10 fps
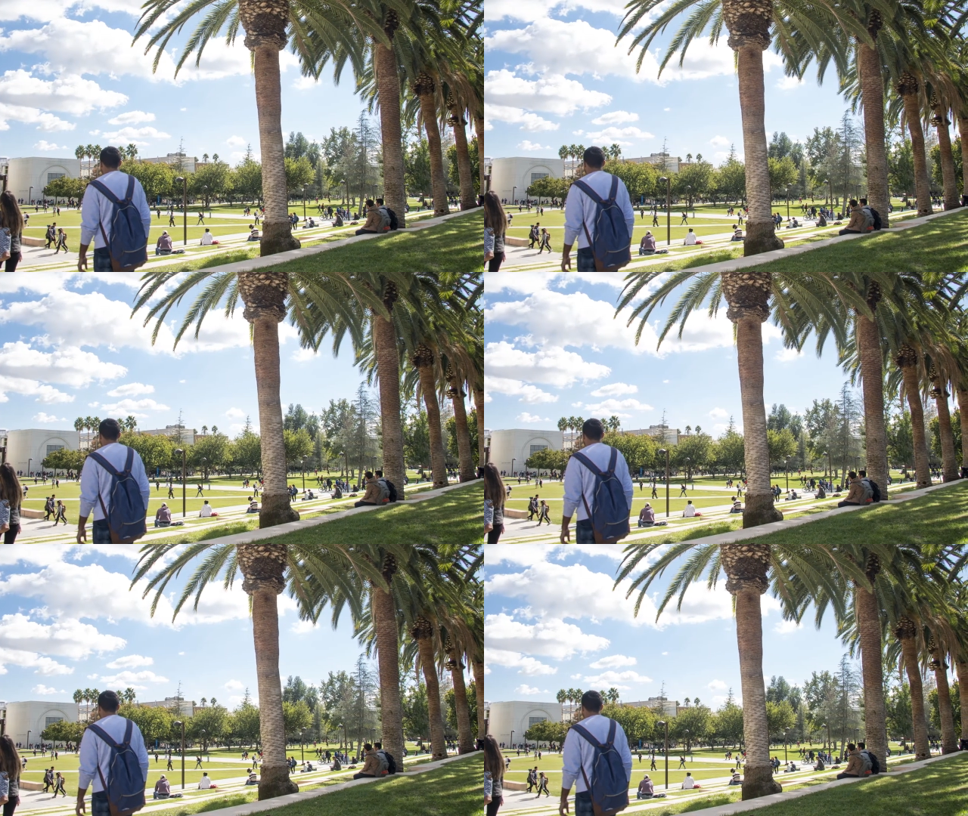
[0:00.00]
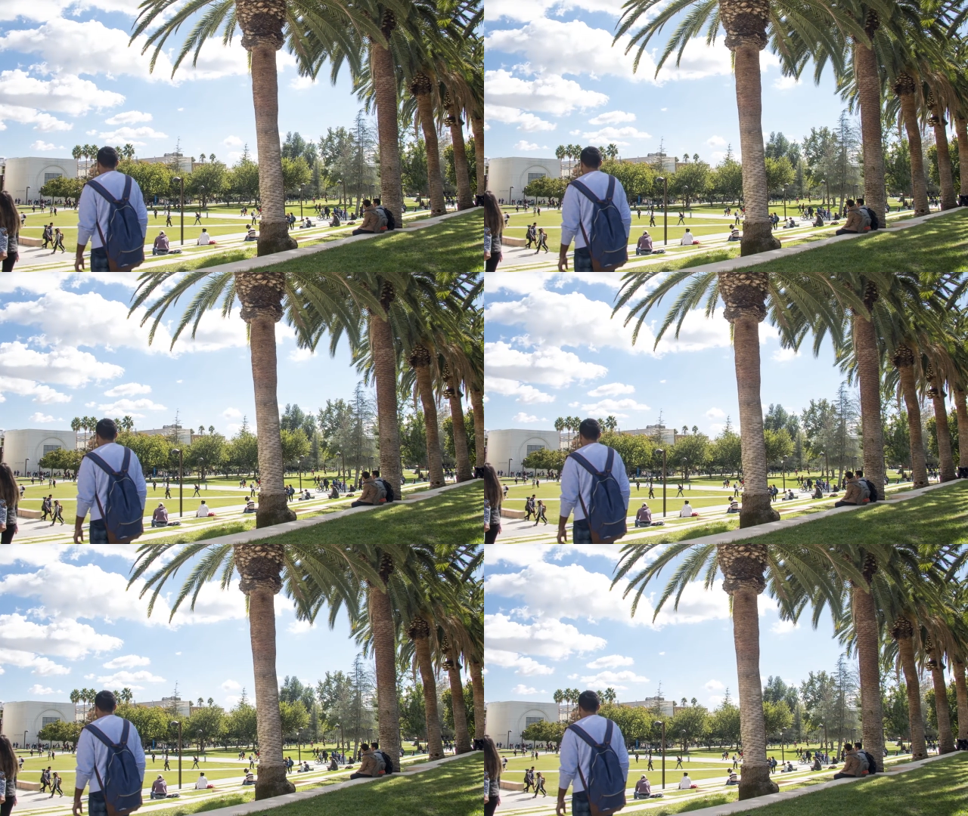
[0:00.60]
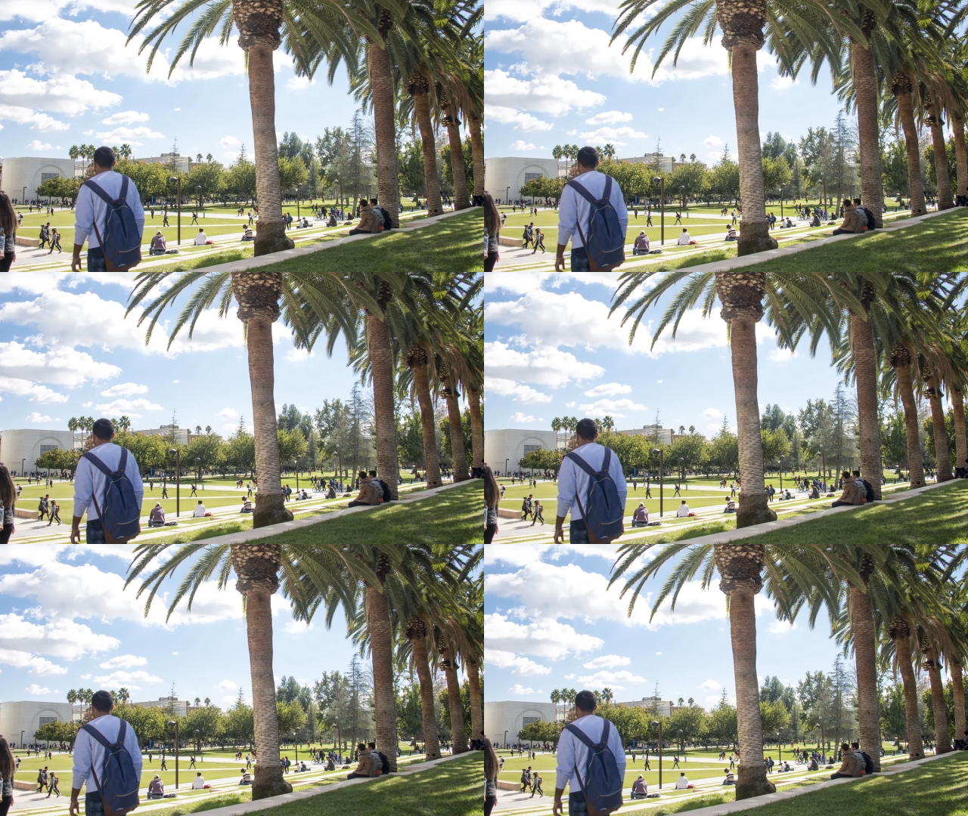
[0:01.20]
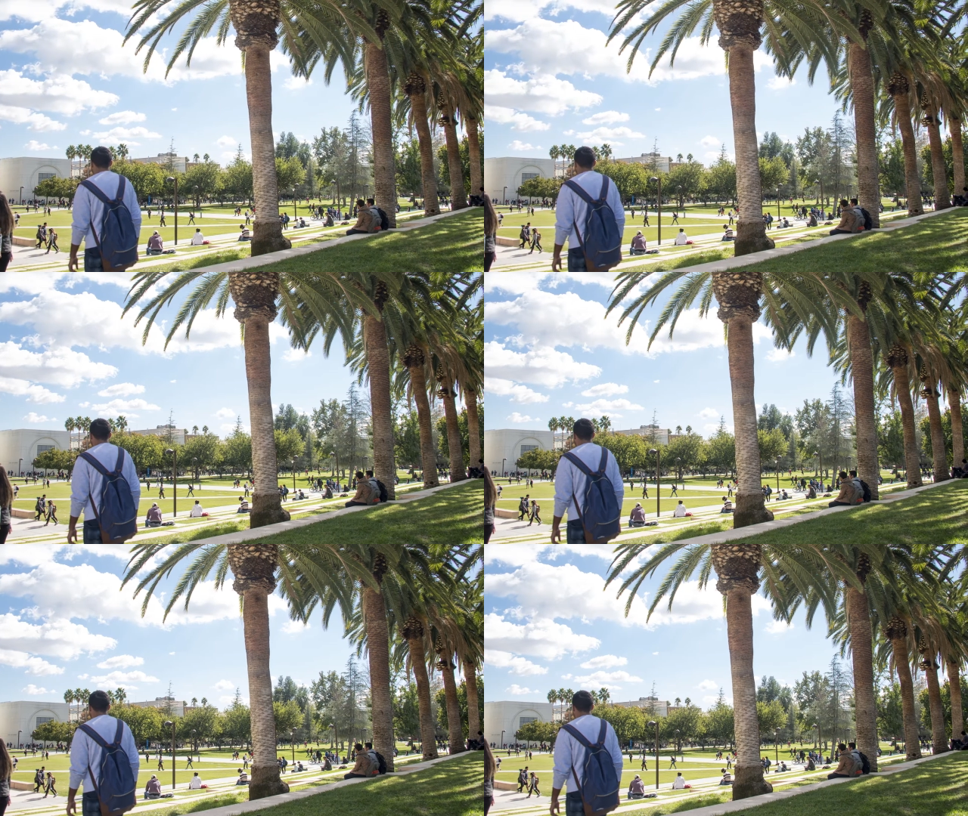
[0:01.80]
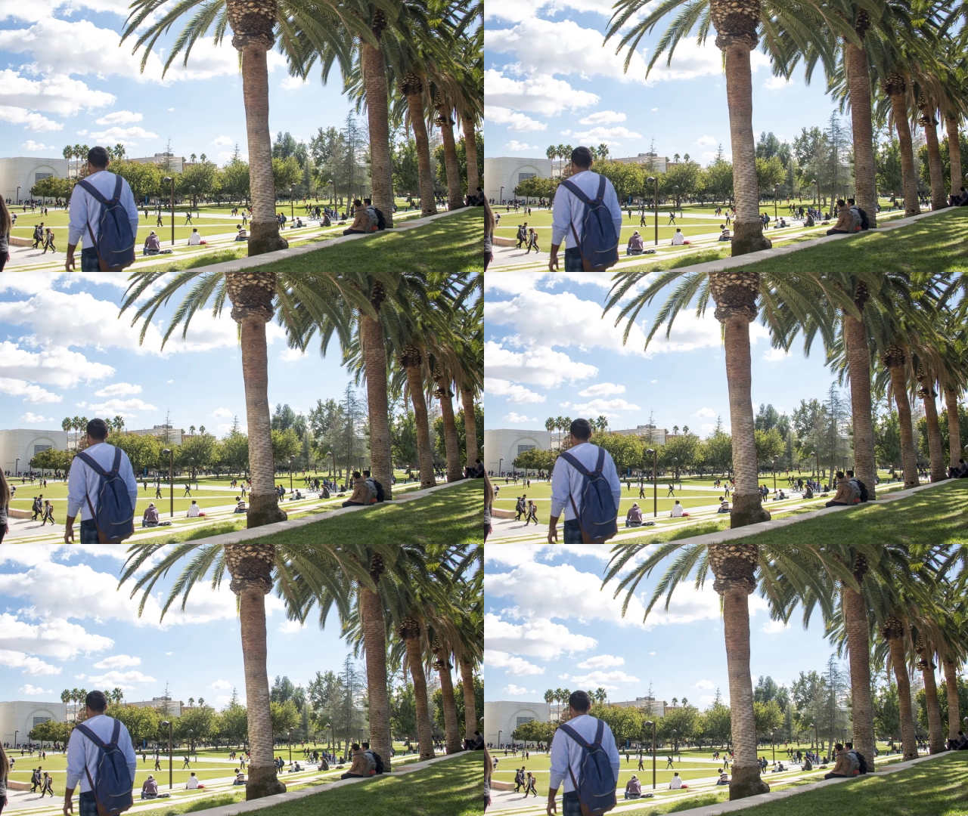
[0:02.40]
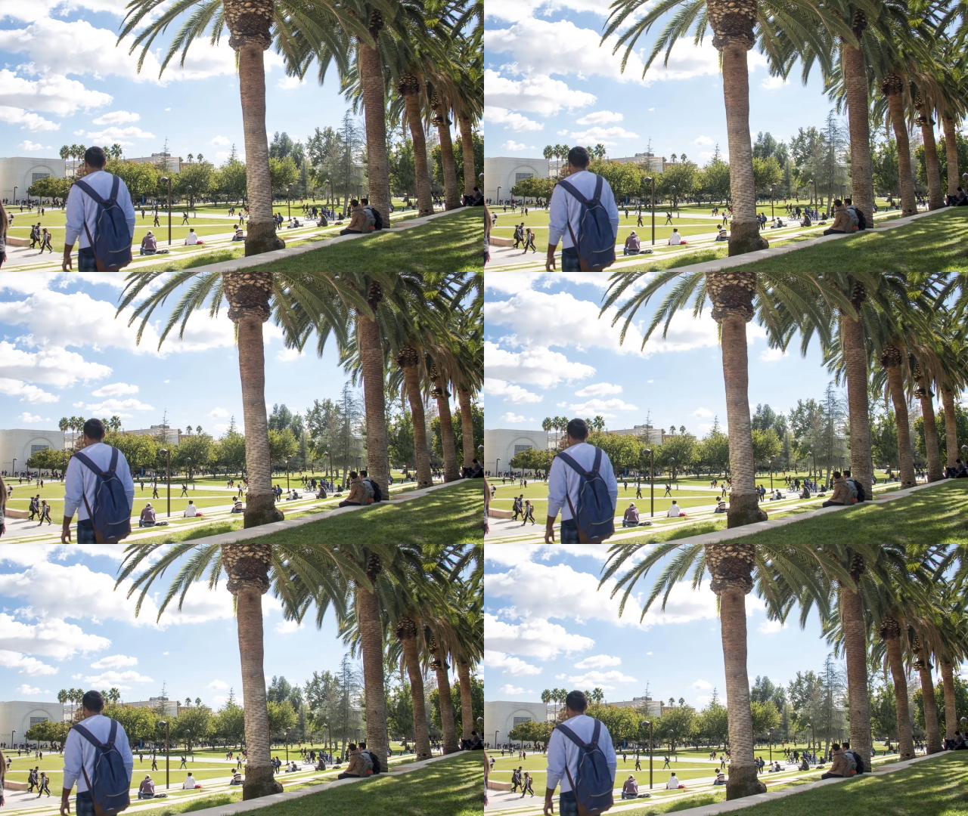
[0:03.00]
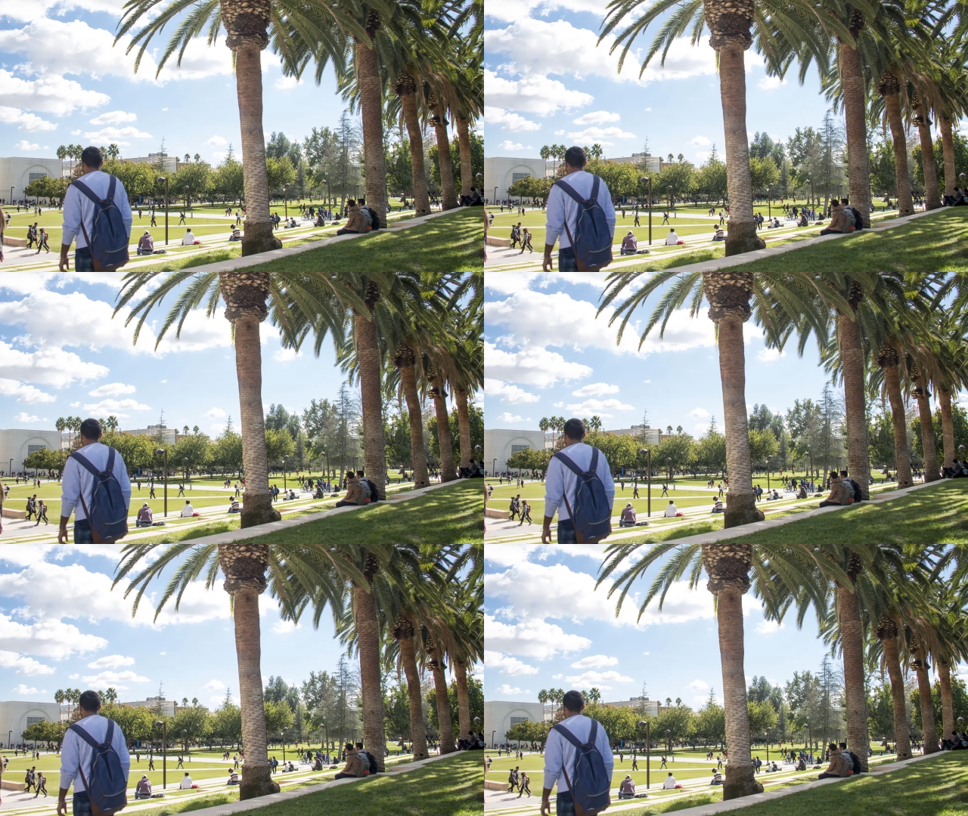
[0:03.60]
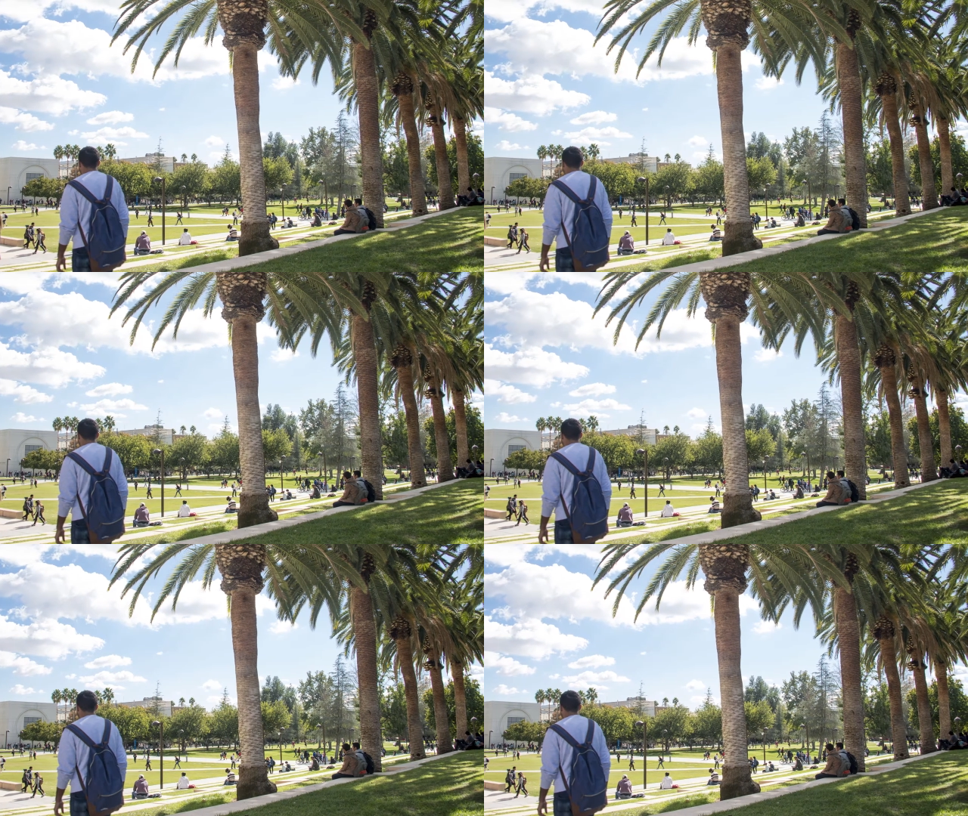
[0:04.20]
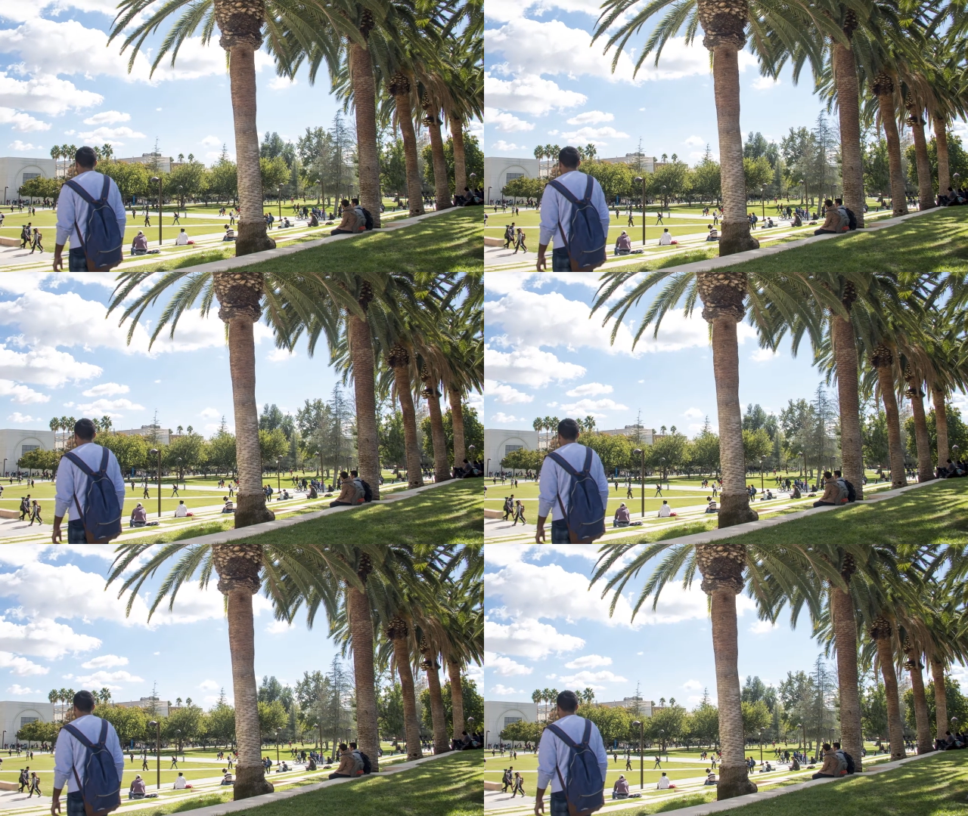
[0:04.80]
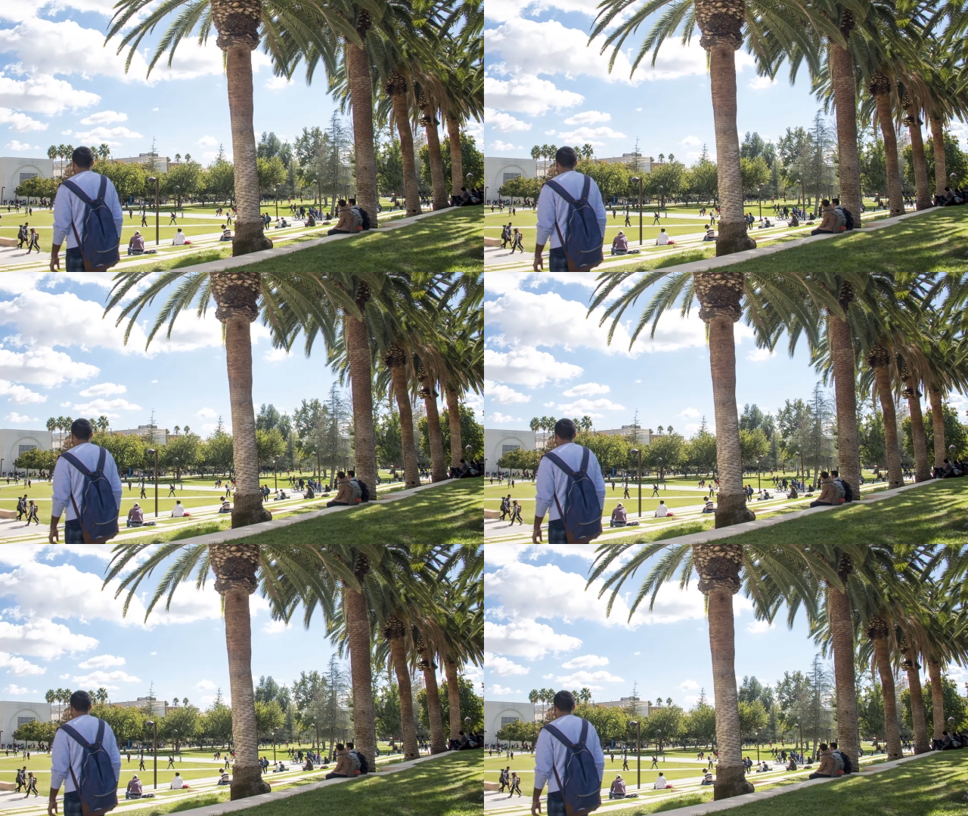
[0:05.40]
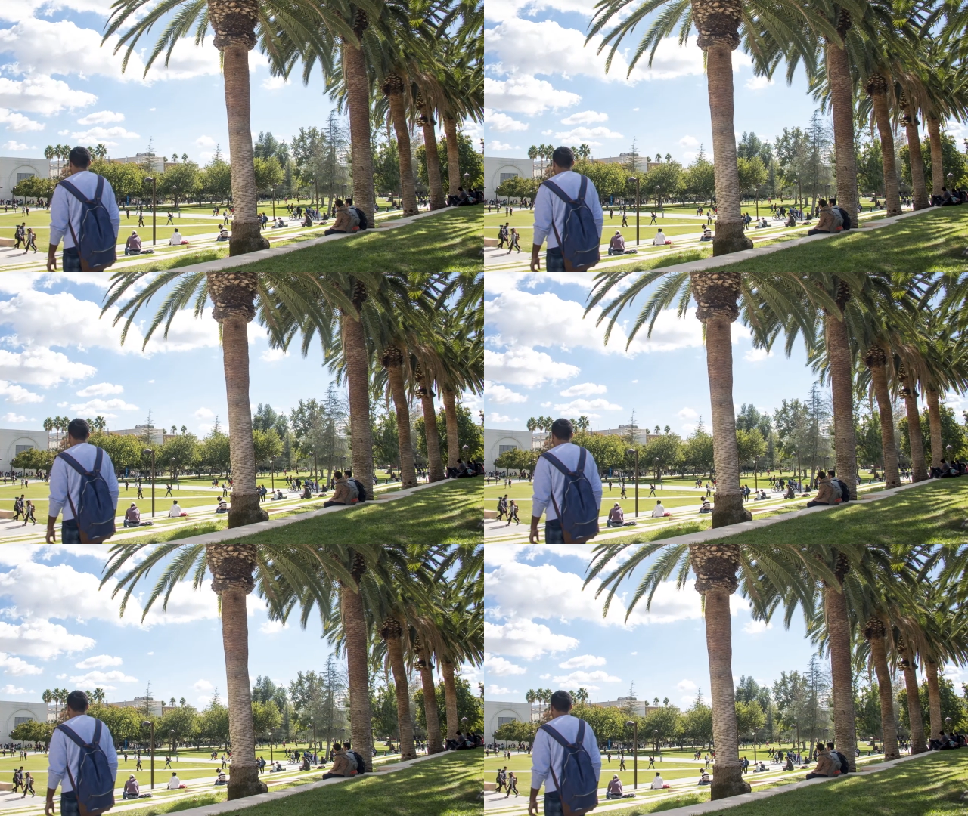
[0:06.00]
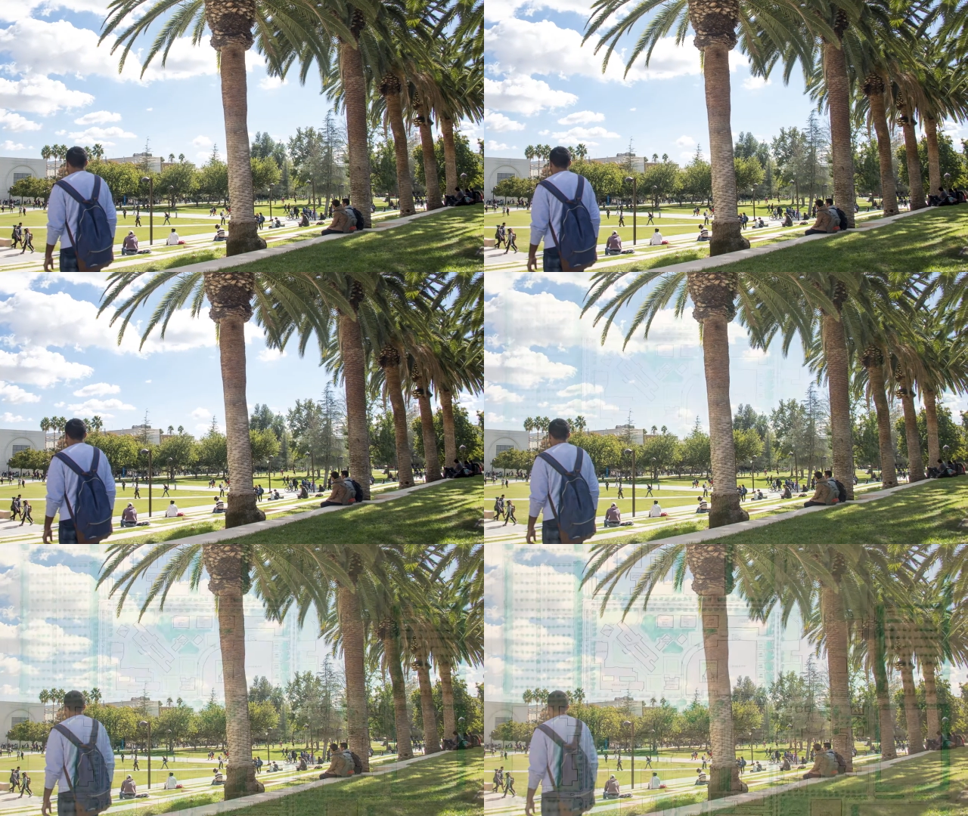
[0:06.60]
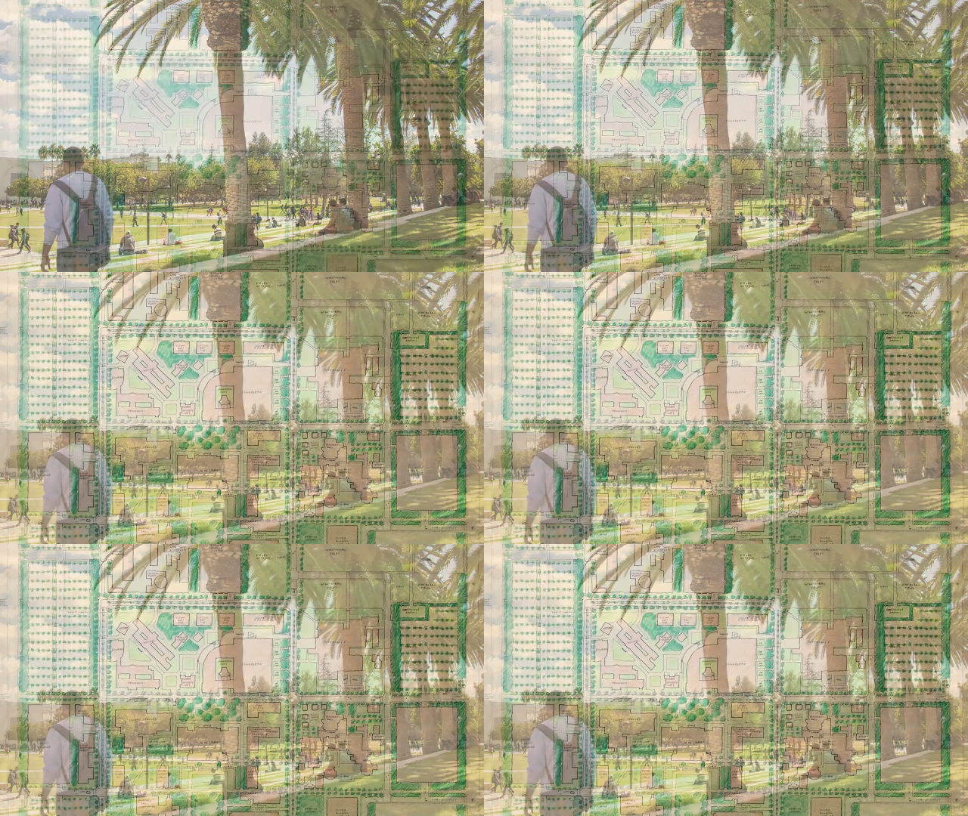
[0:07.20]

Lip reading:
[unreadable: no face in view]